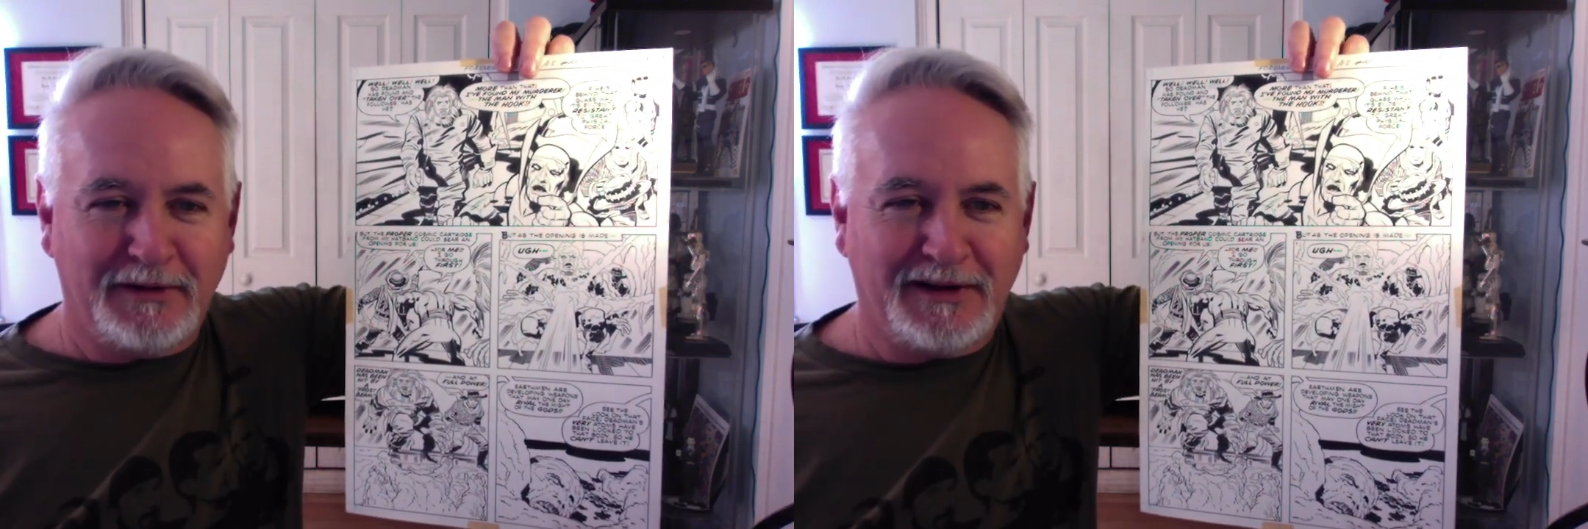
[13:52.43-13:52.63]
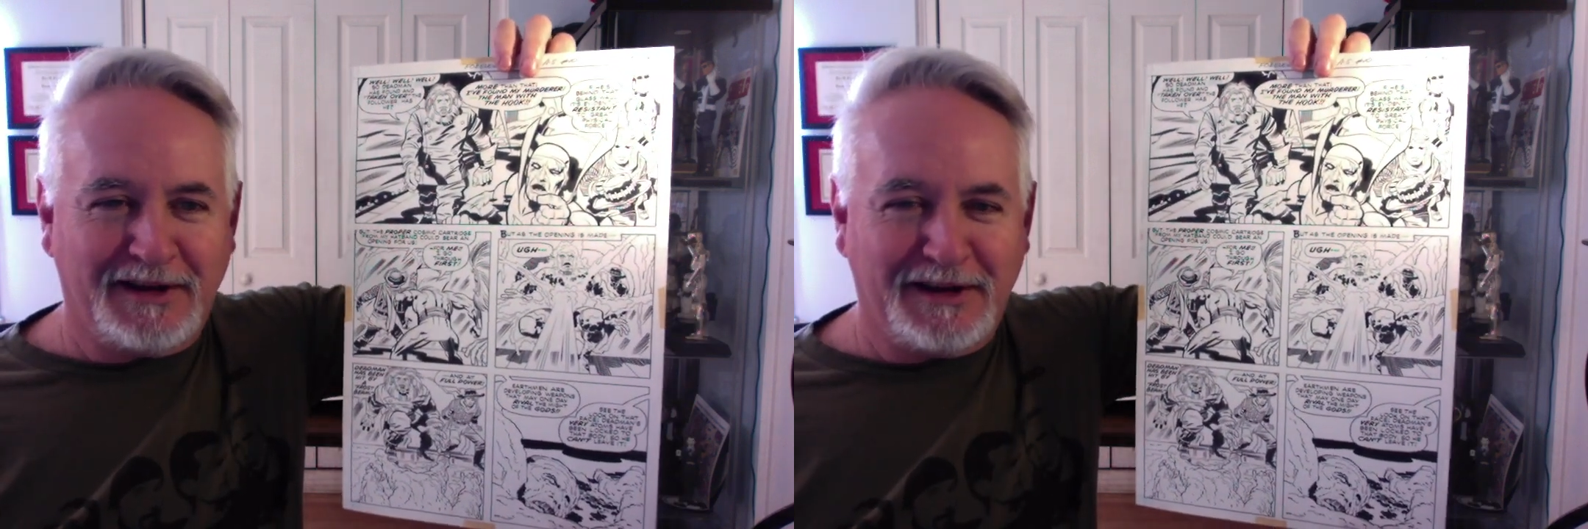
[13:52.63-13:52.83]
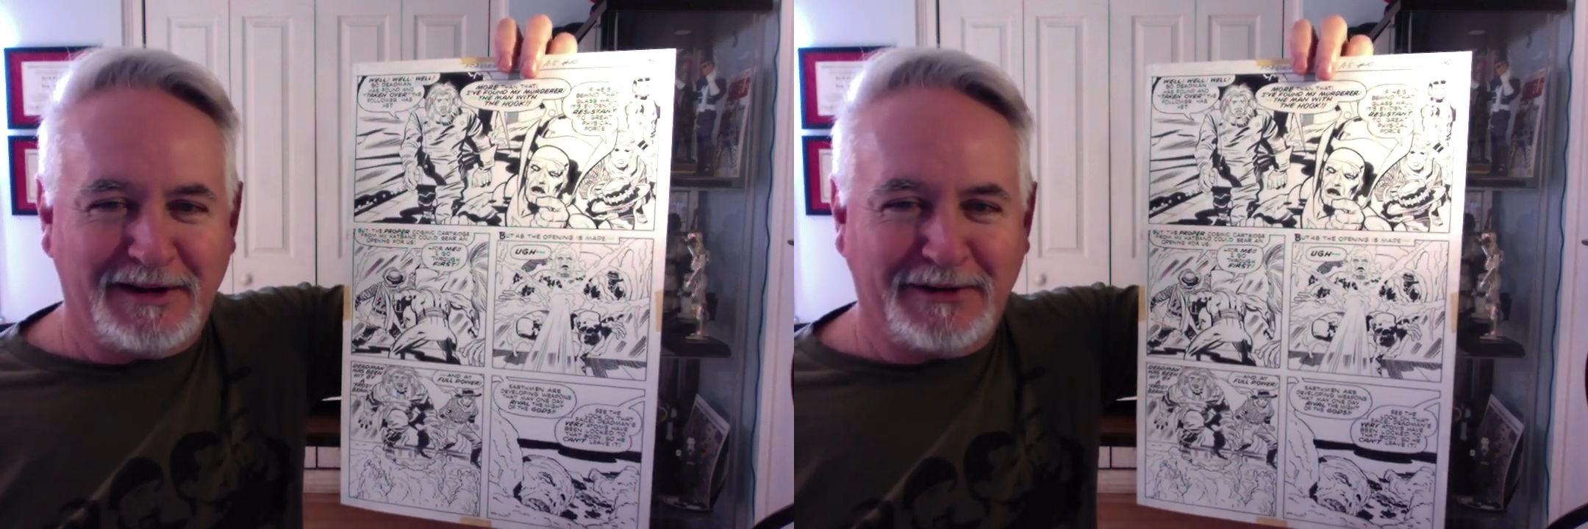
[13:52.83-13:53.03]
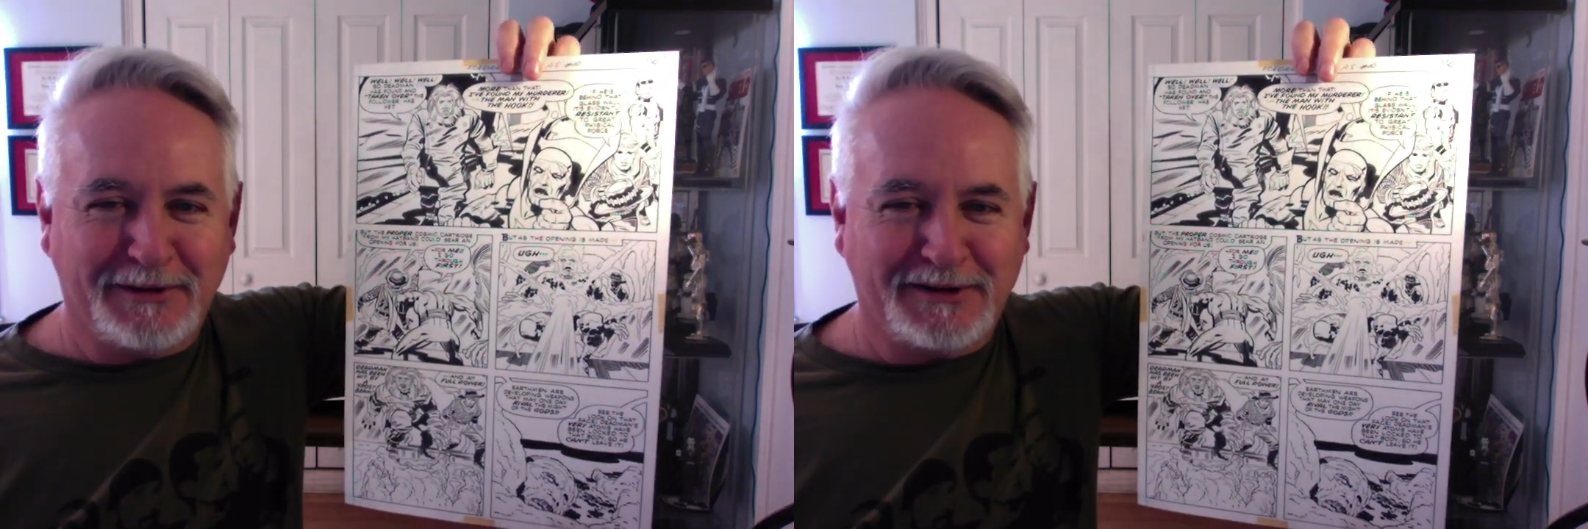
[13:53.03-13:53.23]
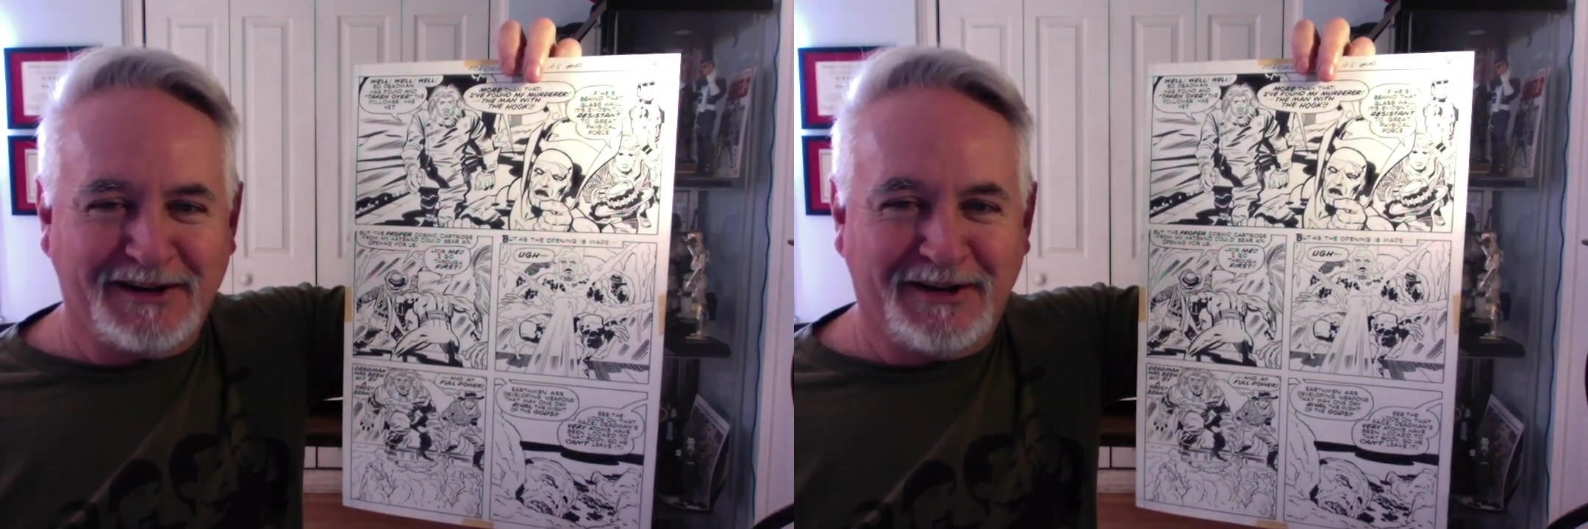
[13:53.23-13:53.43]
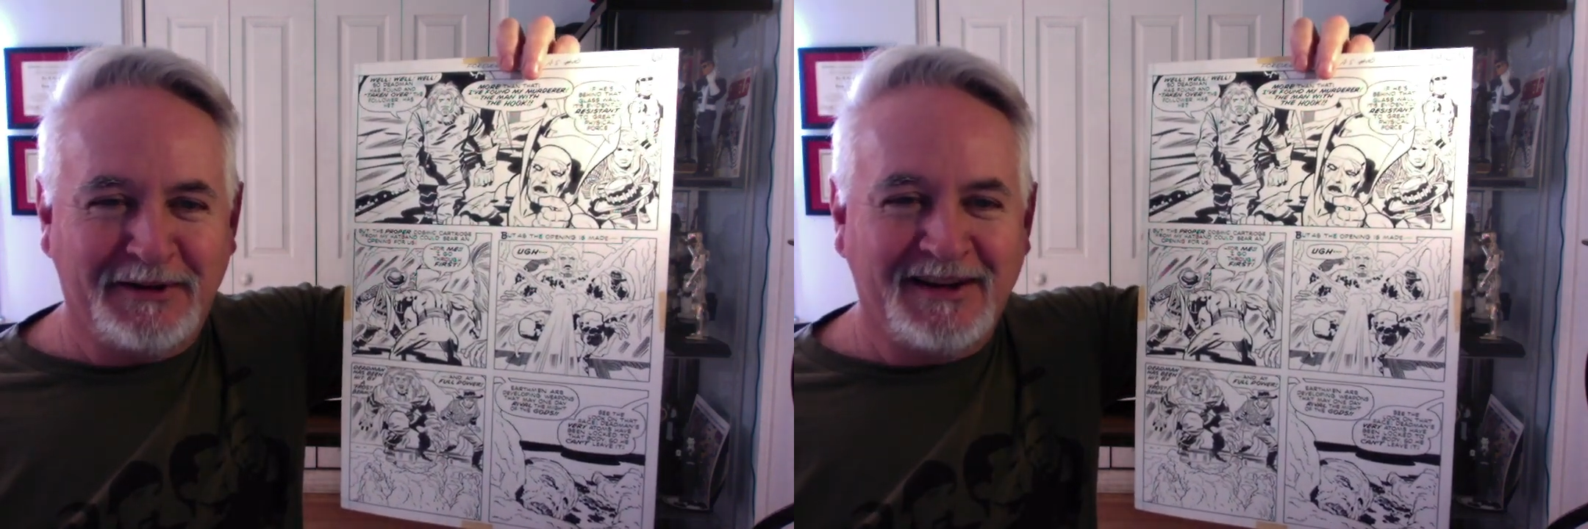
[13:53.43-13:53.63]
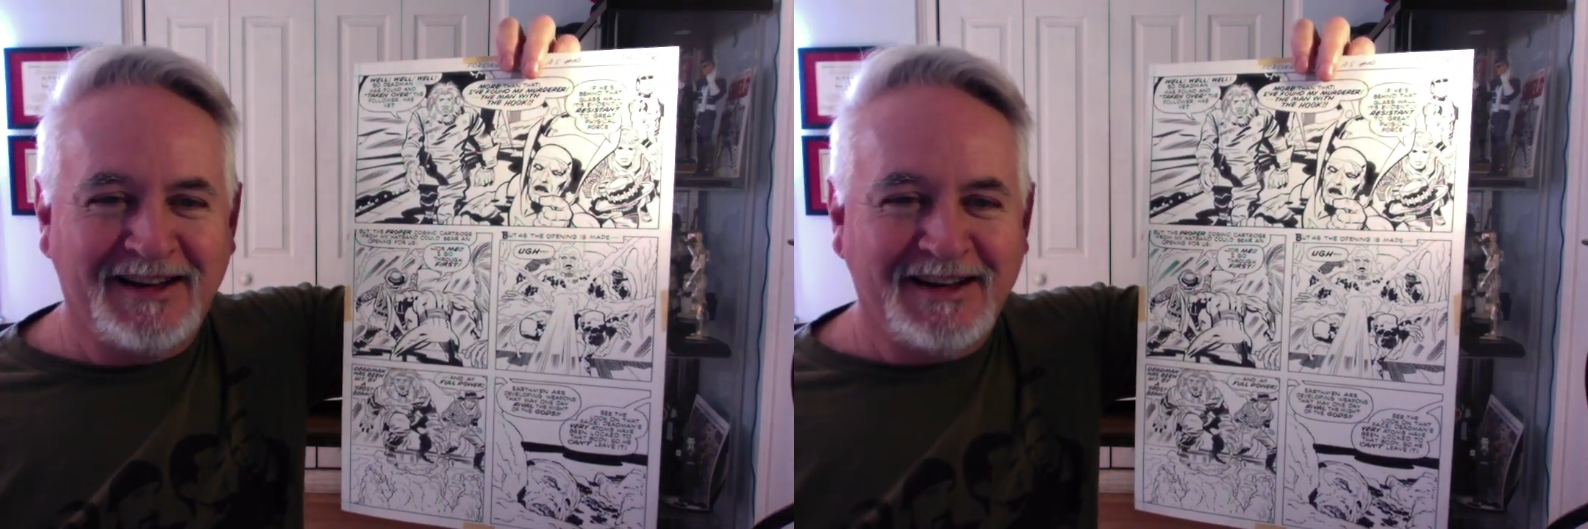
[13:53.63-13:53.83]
like a year or so.